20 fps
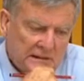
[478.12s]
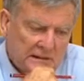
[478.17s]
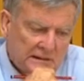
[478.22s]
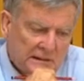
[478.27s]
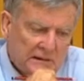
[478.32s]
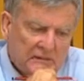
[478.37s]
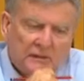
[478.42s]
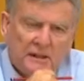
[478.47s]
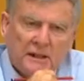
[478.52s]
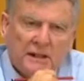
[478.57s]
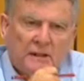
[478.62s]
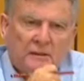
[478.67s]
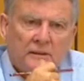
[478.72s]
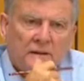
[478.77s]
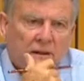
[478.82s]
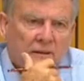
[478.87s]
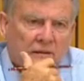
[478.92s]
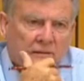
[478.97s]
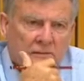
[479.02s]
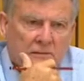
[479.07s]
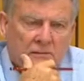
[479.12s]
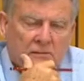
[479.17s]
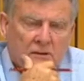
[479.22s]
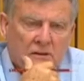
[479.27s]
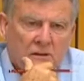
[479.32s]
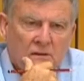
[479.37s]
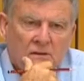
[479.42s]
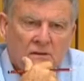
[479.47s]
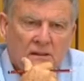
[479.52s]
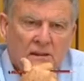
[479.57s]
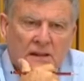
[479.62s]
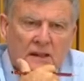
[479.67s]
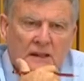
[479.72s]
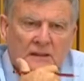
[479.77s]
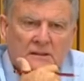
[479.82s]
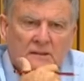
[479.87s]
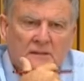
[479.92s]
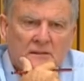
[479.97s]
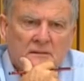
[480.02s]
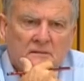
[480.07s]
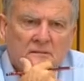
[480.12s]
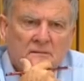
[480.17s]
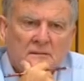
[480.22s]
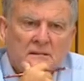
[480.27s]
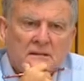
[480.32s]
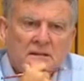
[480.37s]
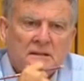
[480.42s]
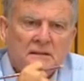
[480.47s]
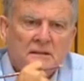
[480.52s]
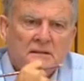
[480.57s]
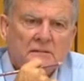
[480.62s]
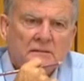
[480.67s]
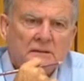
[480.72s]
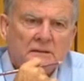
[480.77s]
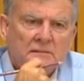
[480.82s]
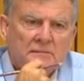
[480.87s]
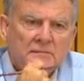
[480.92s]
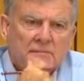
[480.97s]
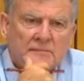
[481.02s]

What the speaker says: every now and then it all turns to custard. So,